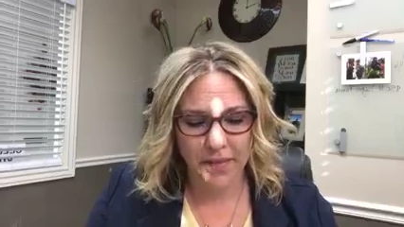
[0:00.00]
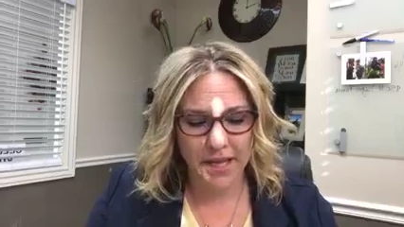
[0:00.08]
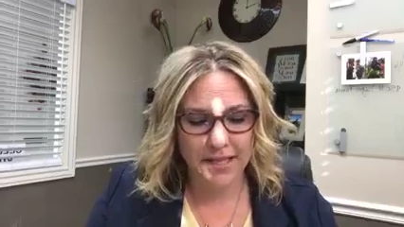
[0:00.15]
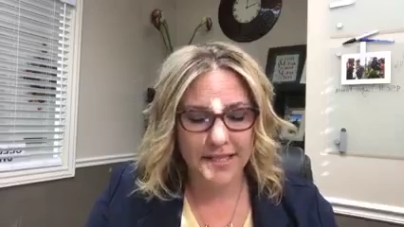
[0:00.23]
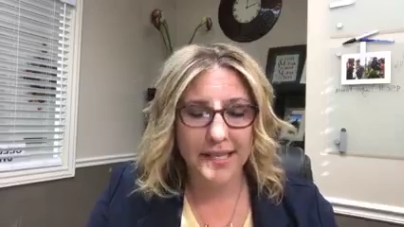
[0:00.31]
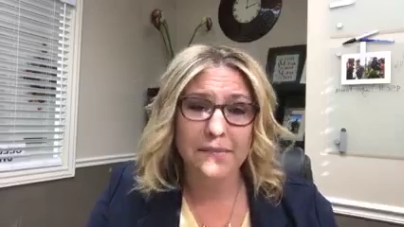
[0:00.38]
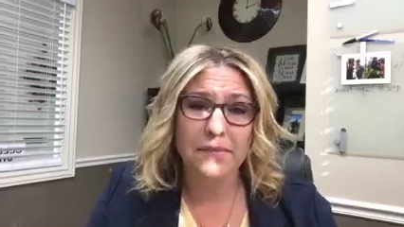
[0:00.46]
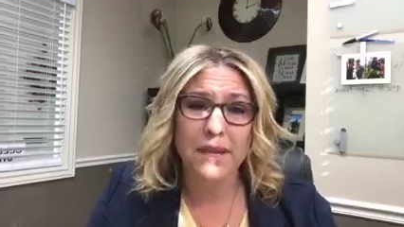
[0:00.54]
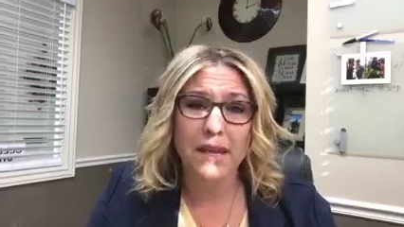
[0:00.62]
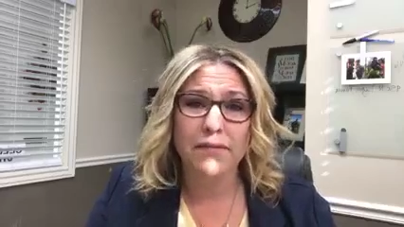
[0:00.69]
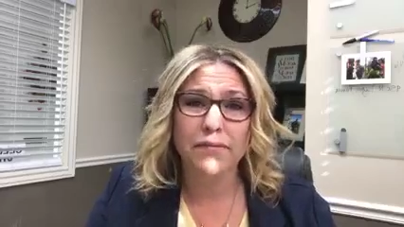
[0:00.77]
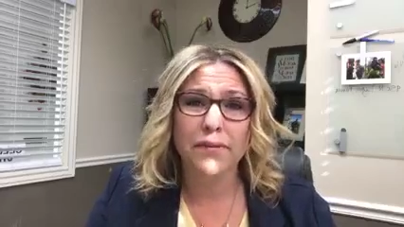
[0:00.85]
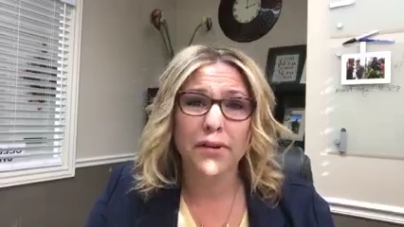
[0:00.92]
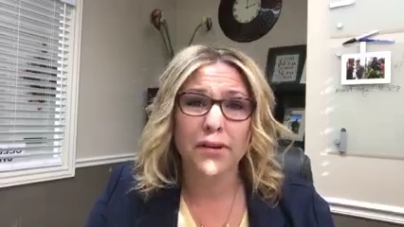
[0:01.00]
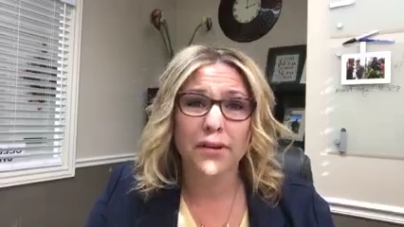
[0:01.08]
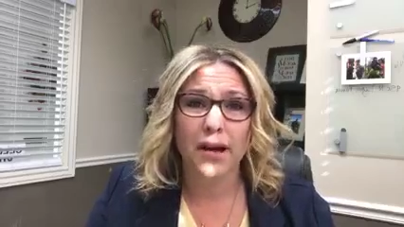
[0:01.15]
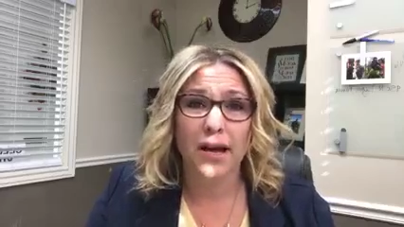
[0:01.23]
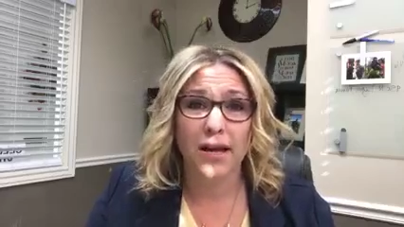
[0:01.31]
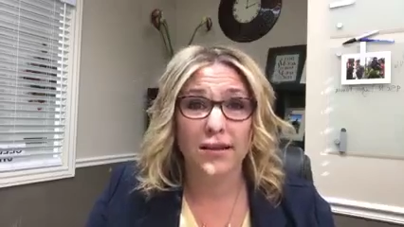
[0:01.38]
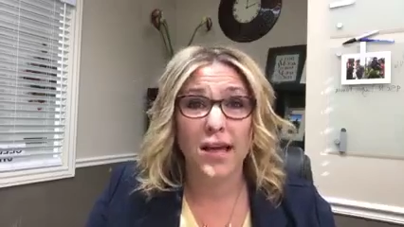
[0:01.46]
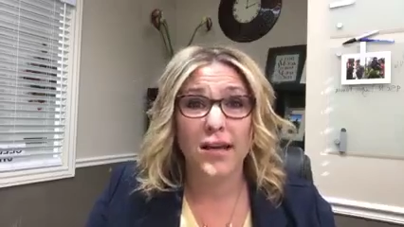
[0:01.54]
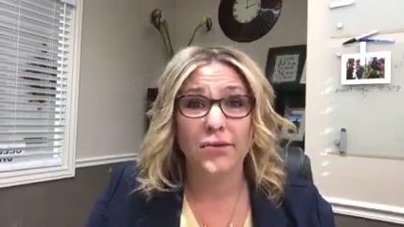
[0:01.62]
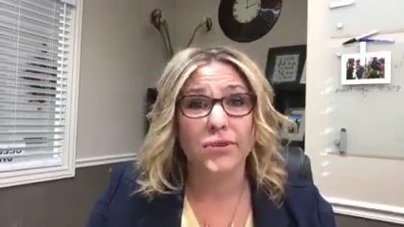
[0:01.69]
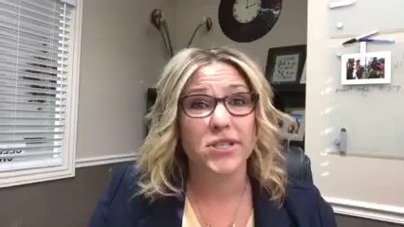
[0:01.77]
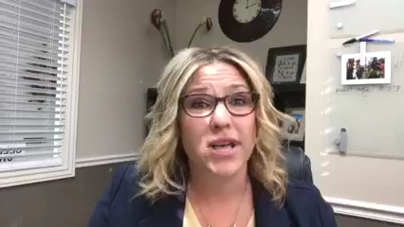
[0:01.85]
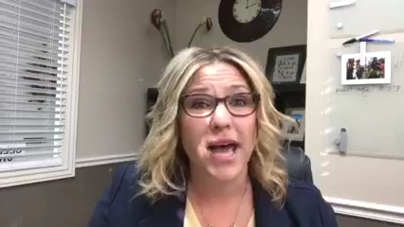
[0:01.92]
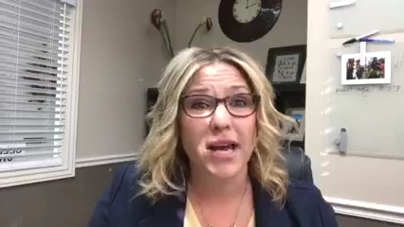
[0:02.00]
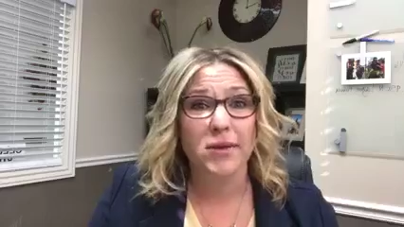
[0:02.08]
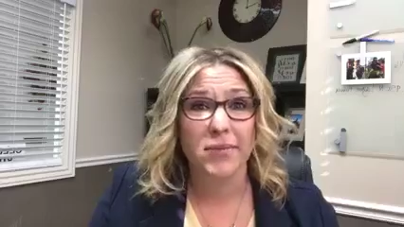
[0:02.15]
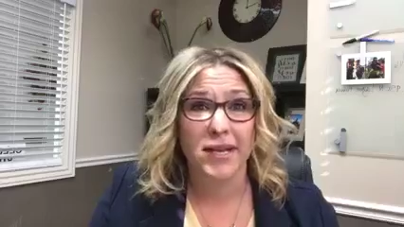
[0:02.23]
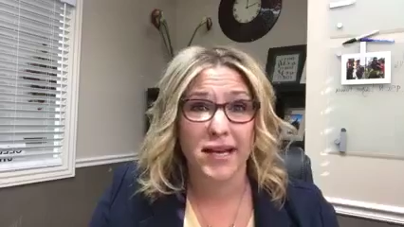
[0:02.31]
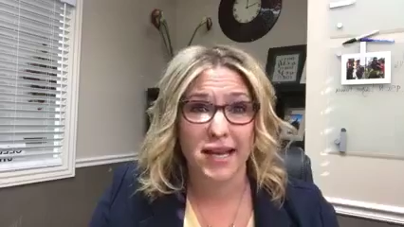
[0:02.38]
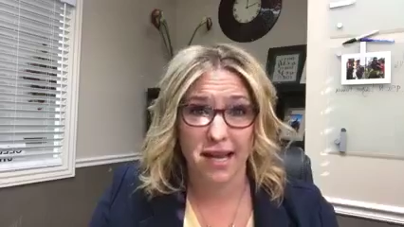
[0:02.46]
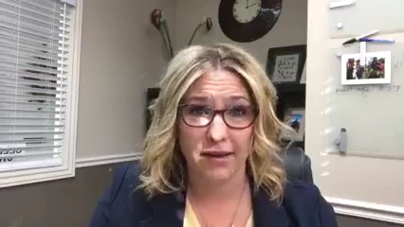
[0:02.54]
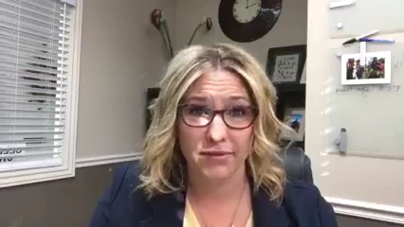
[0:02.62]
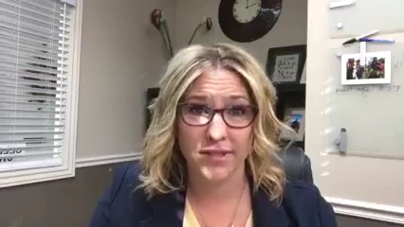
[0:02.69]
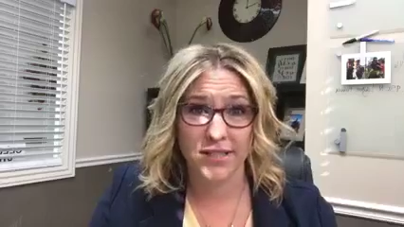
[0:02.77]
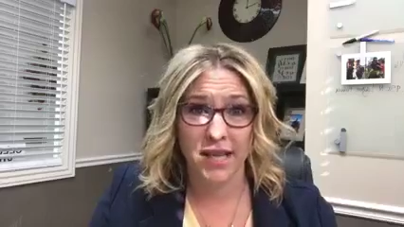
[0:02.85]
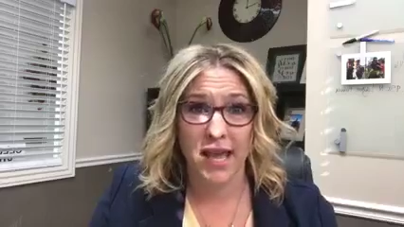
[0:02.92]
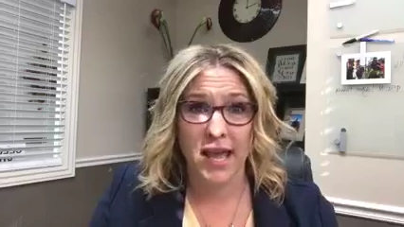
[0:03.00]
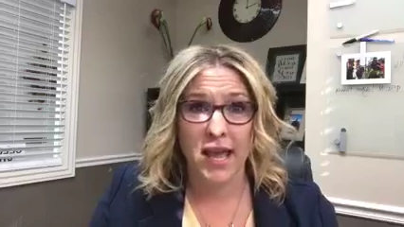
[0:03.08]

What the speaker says: And the same thing for a lot of retirement accounts.